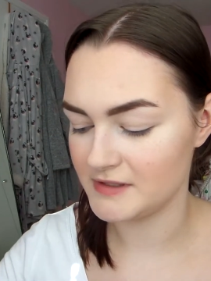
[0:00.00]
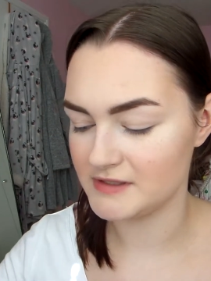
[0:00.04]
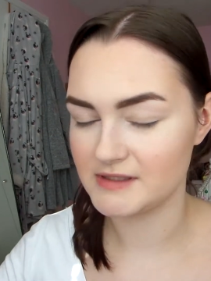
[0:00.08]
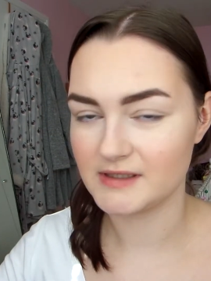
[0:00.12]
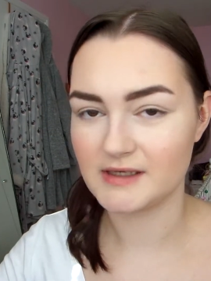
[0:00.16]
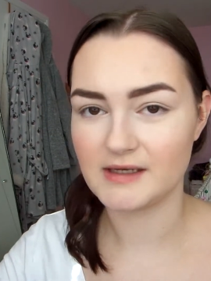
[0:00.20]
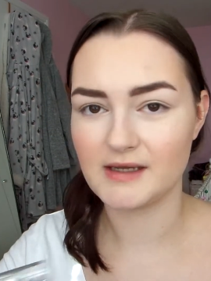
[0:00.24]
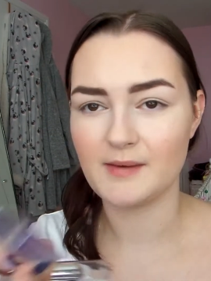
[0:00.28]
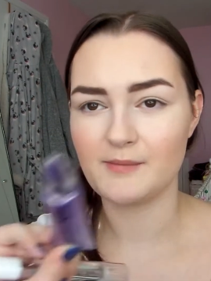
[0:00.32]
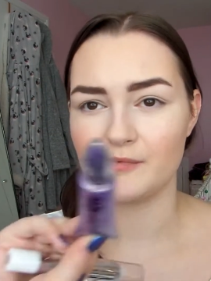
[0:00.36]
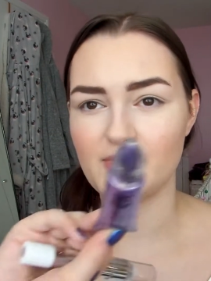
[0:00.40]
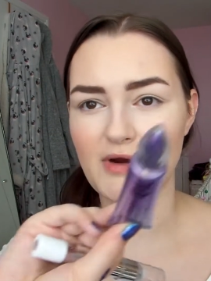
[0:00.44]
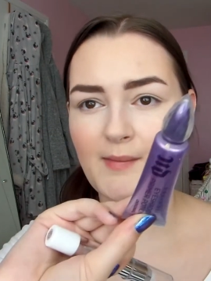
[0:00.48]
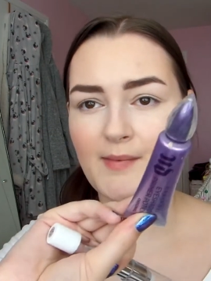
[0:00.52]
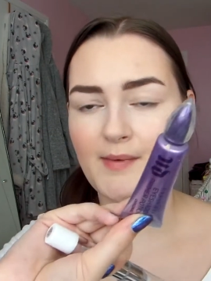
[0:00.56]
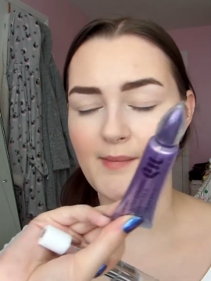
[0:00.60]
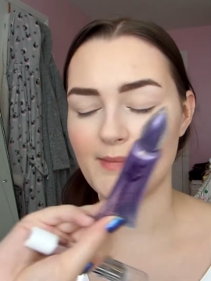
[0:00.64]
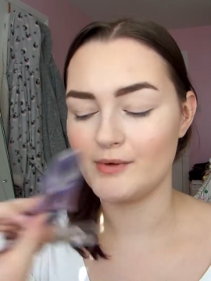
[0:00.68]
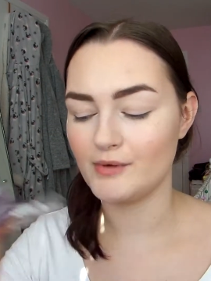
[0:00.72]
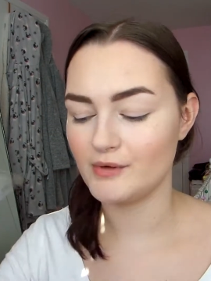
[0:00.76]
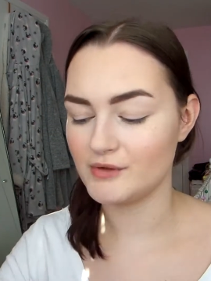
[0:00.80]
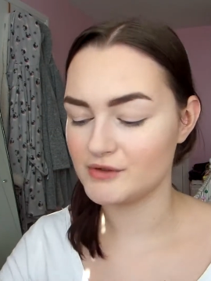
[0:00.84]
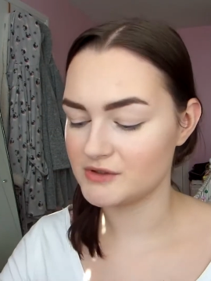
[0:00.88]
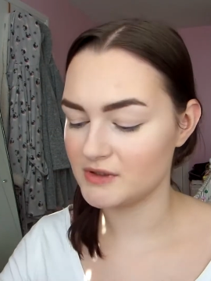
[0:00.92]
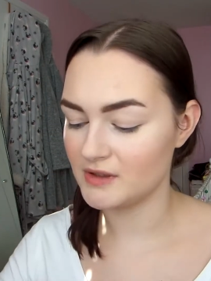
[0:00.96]
Decay Primer
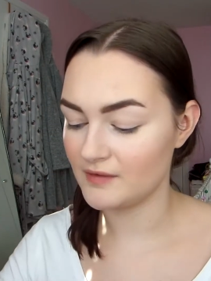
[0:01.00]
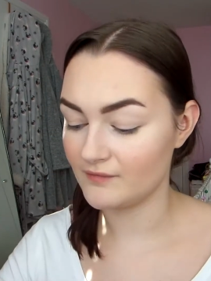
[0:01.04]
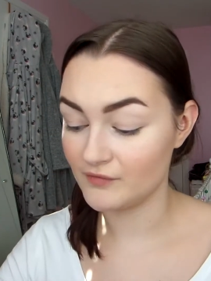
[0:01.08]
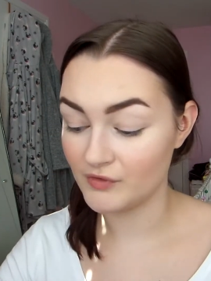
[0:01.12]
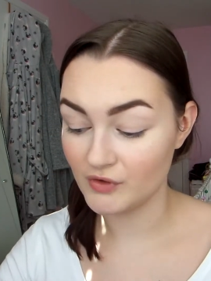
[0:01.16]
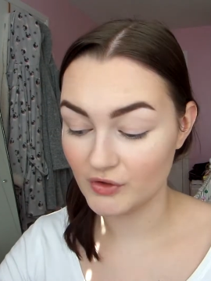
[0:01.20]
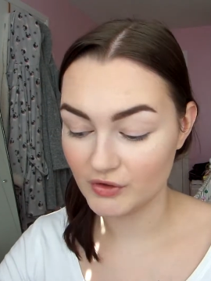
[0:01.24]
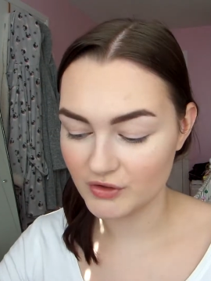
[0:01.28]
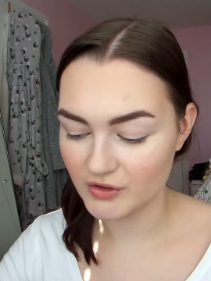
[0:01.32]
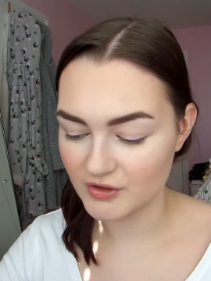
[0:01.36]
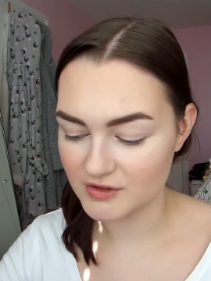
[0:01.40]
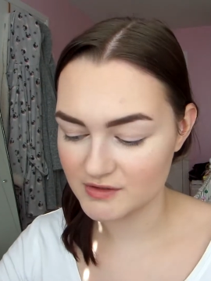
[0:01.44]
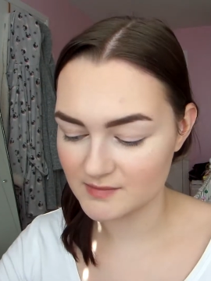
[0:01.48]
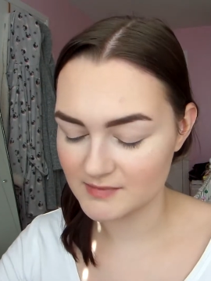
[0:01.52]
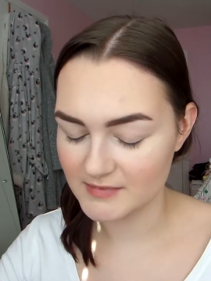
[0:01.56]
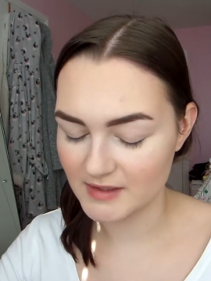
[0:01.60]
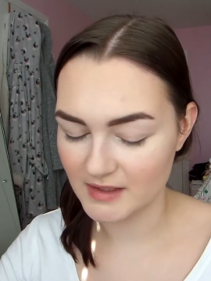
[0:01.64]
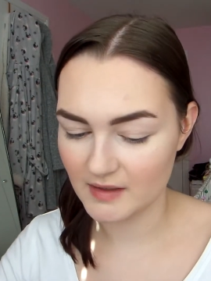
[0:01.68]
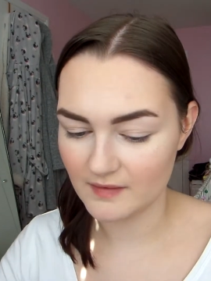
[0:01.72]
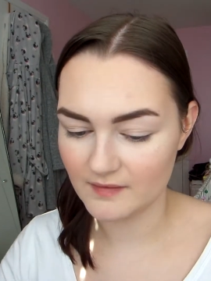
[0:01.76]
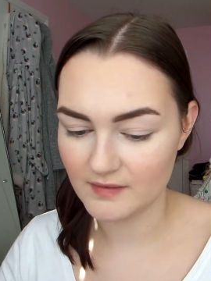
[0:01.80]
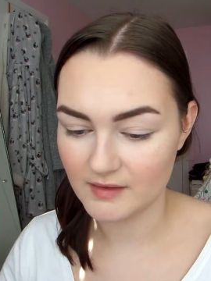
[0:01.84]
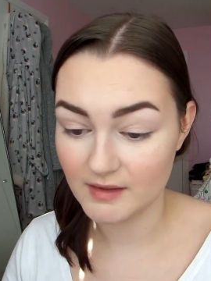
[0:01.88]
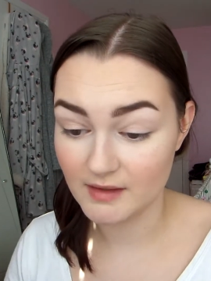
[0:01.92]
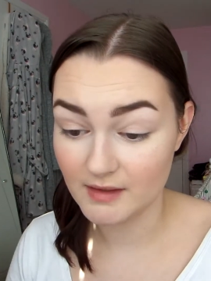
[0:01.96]
Potion. I've not used them
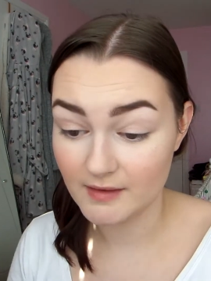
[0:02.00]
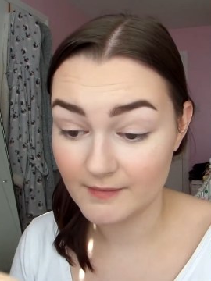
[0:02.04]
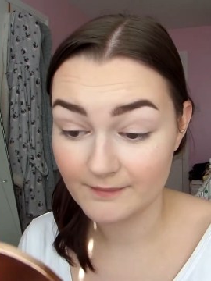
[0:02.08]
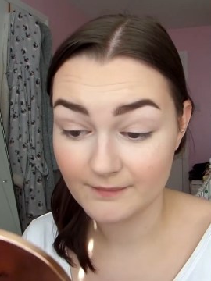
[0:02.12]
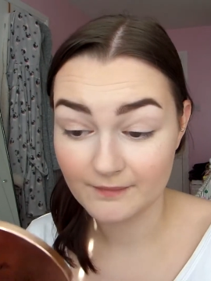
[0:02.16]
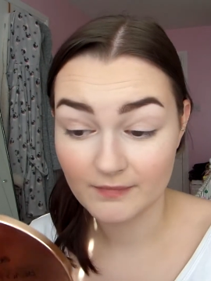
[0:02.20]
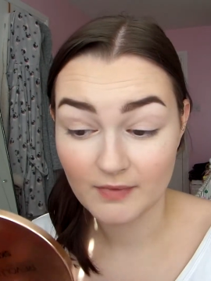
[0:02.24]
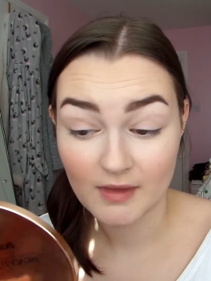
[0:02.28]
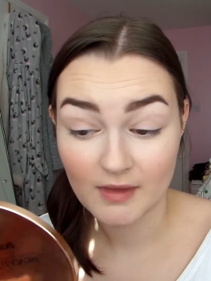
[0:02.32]
together yet